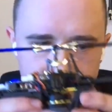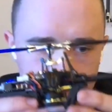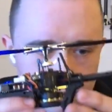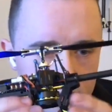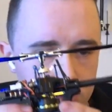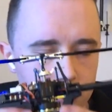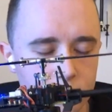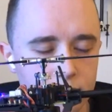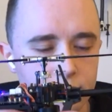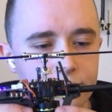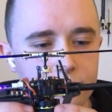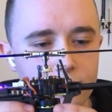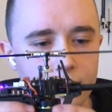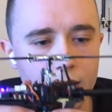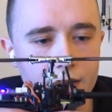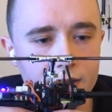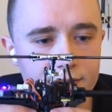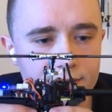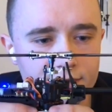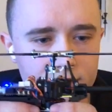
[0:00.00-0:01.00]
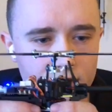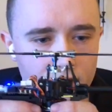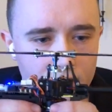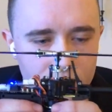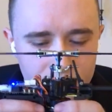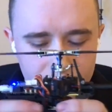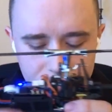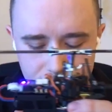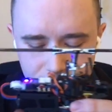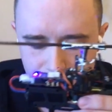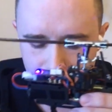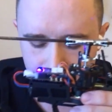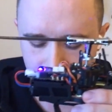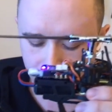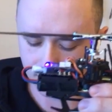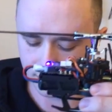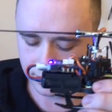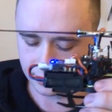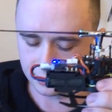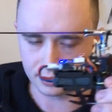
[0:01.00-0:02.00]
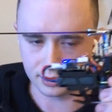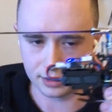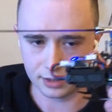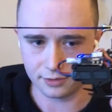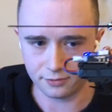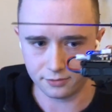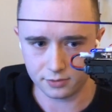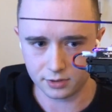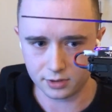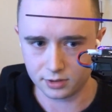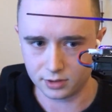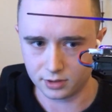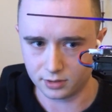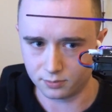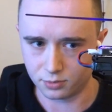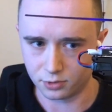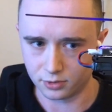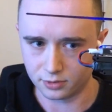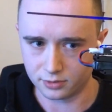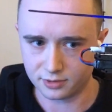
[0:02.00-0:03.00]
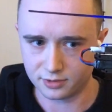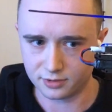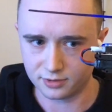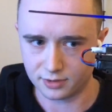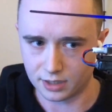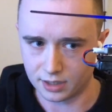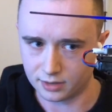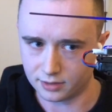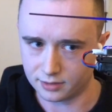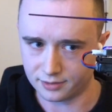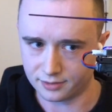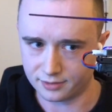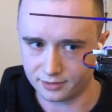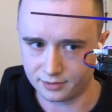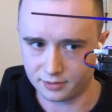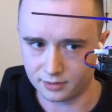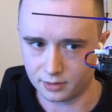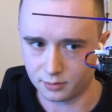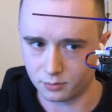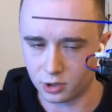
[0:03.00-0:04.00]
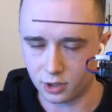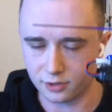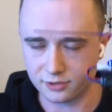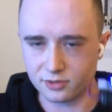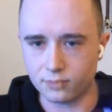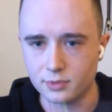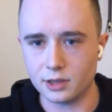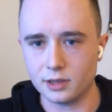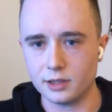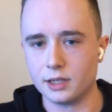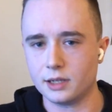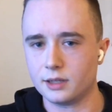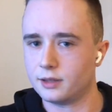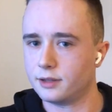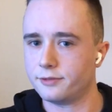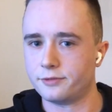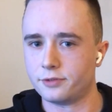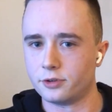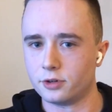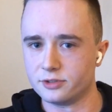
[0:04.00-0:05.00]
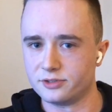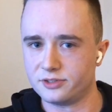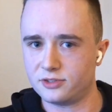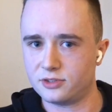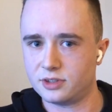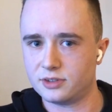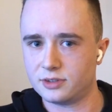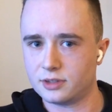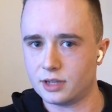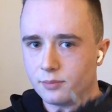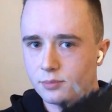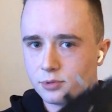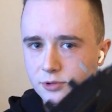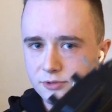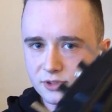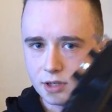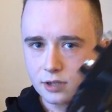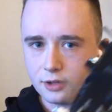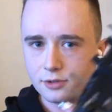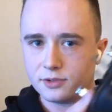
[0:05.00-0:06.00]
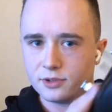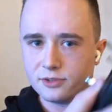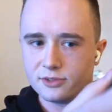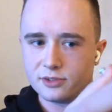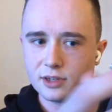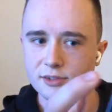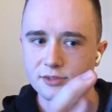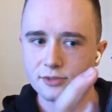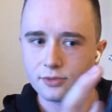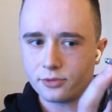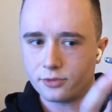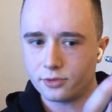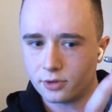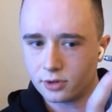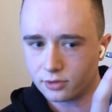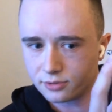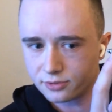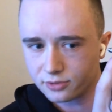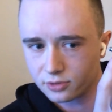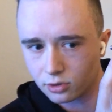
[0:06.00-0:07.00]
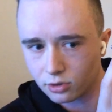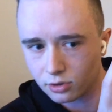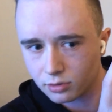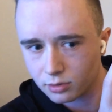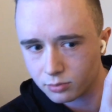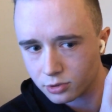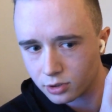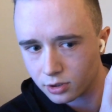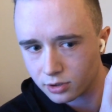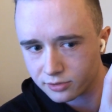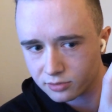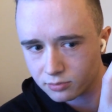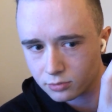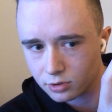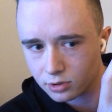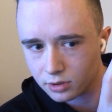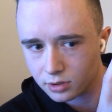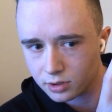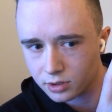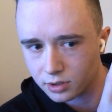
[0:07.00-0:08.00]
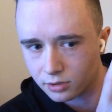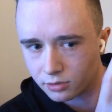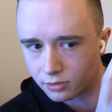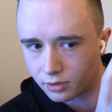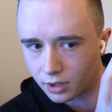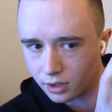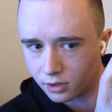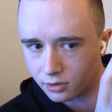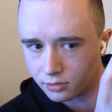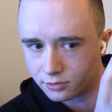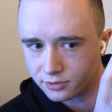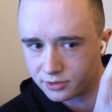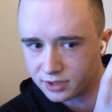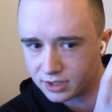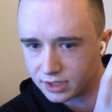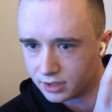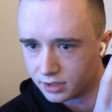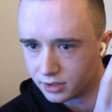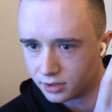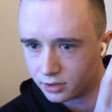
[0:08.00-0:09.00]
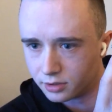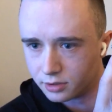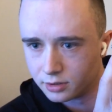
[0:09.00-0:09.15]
if you fly it stock and give an input that is approximately in the first 10% of the stick throw, so approximately around here.